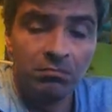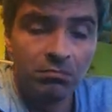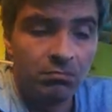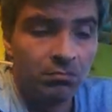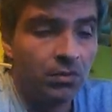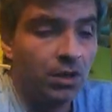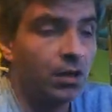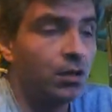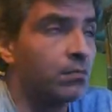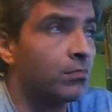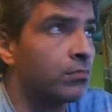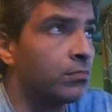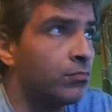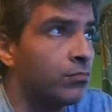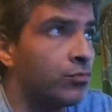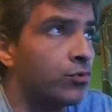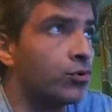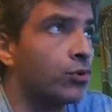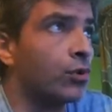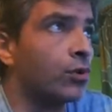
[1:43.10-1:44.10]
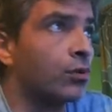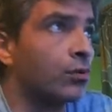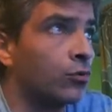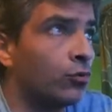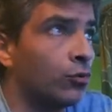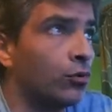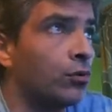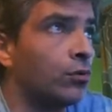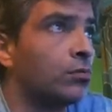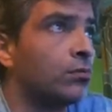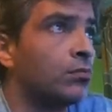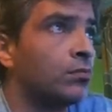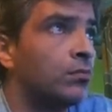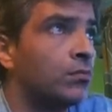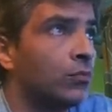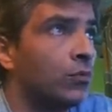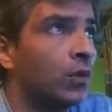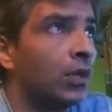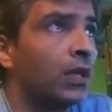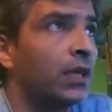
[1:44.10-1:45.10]
yeah, sure, cool.
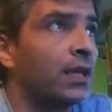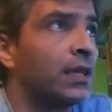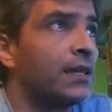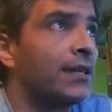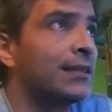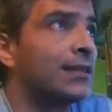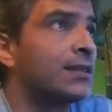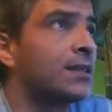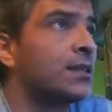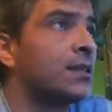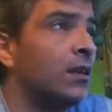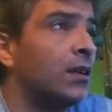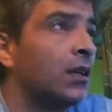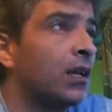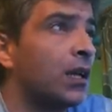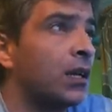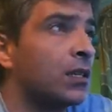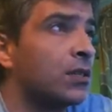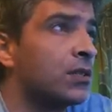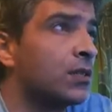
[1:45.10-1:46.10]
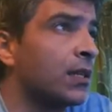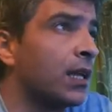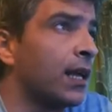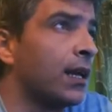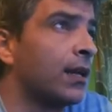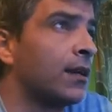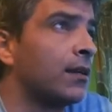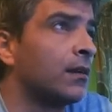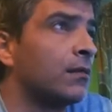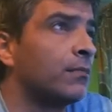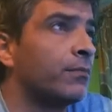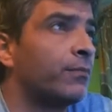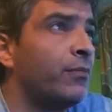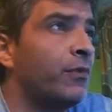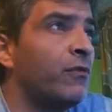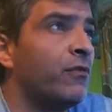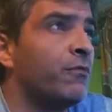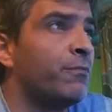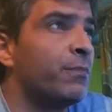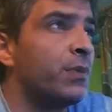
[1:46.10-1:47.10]
What else? A large scale
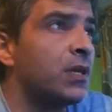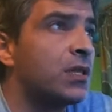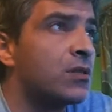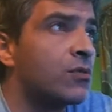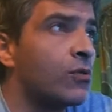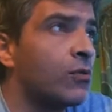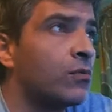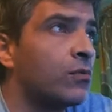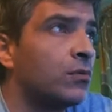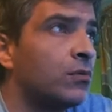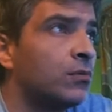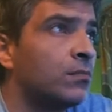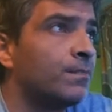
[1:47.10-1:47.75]
PvP zone,